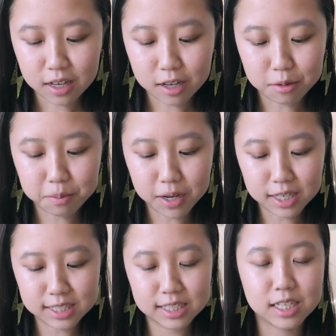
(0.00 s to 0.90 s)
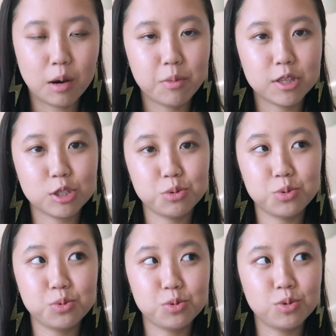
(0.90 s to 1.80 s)
um, but it did come with
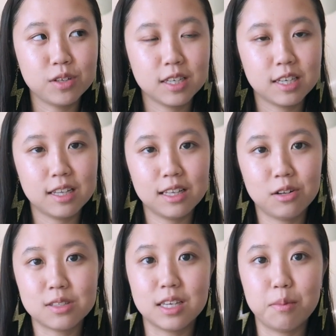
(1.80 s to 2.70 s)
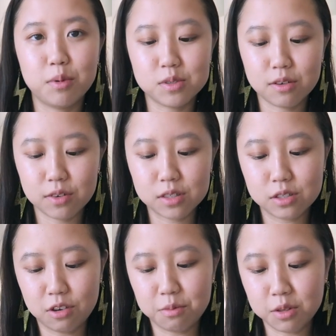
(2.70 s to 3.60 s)
two little samples of it,
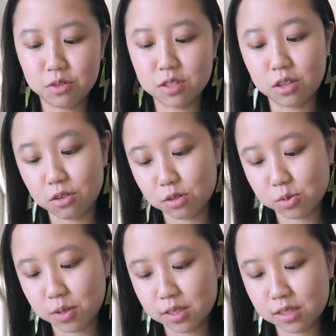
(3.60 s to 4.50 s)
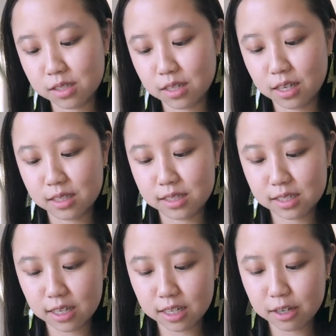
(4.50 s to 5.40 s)
so I've been using those ones
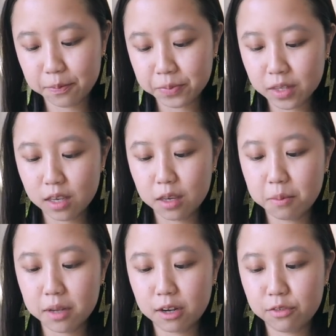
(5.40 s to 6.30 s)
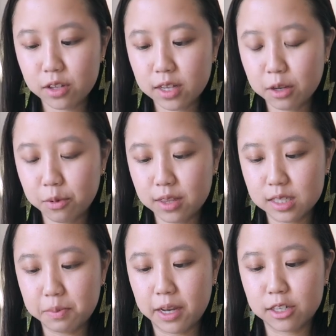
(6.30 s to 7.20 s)
instead. But I feel like with
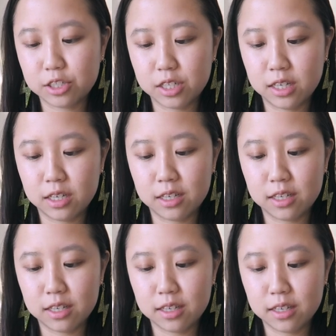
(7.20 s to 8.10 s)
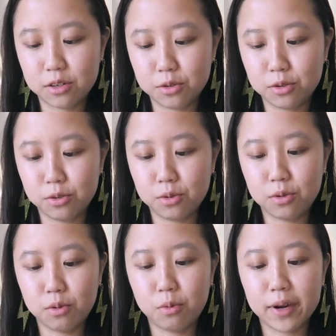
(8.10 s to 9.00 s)
this packaging, it'll
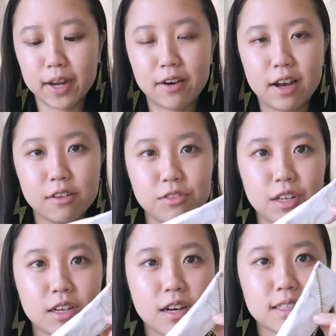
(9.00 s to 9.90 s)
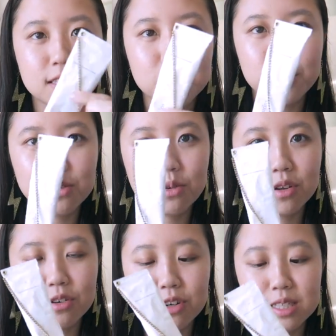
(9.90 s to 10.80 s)
wear out really nicely with all
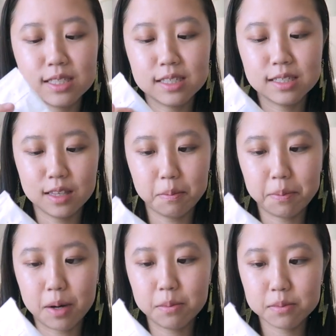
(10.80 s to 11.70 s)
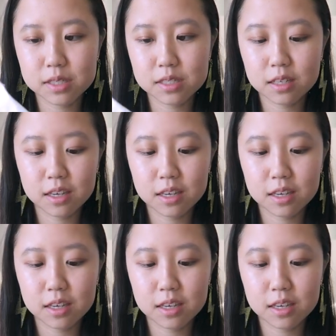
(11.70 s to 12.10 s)
the creases and the bumps.